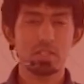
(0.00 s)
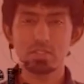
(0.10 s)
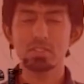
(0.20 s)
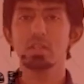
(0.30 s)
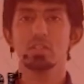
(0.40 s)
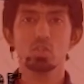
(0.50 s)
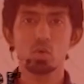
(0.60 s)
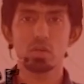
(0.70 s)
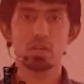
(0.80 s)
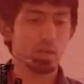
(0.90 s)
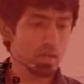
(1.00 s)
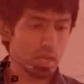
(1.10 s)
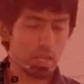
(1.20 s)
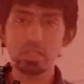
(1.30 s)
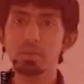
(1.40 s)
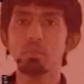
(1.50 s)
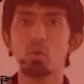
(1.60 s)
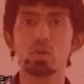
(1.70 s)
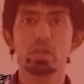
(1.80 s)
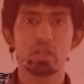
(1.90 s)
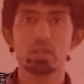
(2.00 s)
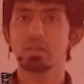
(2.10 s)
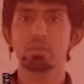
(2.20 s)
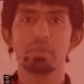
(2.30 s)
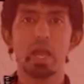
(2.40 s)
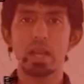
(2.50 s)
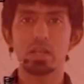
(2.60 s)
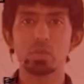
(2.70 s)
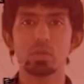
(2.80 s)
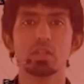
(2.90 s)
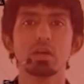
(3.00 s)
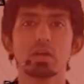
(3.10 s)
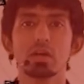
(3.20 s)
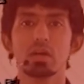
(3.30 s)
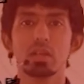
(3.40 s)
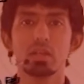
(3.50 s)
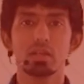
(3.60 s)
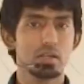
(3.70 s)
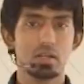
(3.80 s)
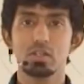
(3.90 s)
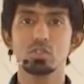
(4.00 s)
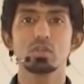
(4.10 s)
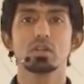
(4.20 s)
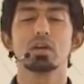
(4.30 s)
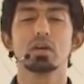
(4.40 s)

that it's done, it's over. Nothing more can be added to it, right? It's over.